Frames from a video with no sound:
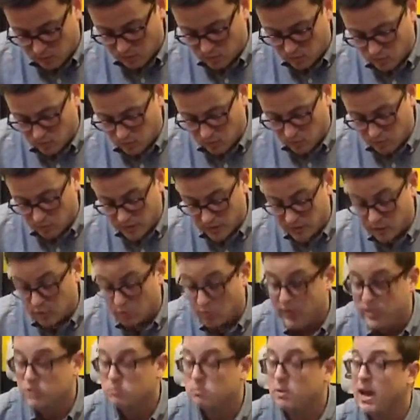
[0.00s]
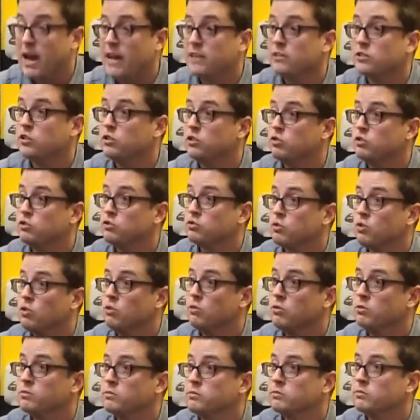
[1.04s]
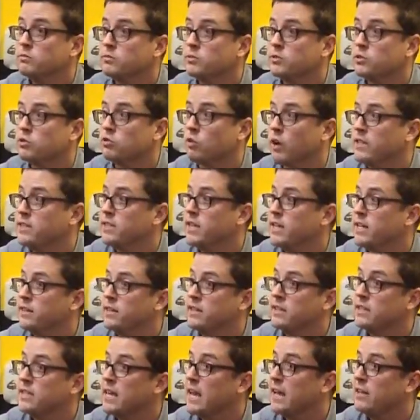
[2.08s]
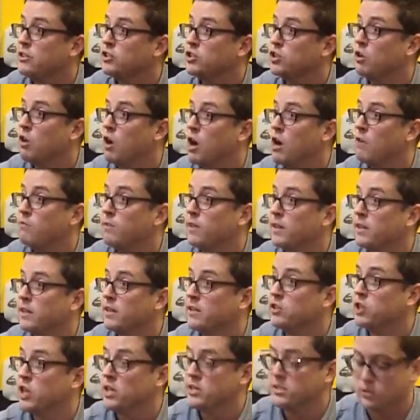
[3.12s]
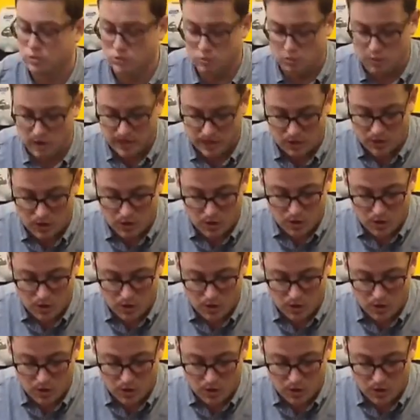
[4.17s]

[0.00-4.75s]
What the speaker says: will bring the wrist back to neutral. So I take the tension off in an adjacent joint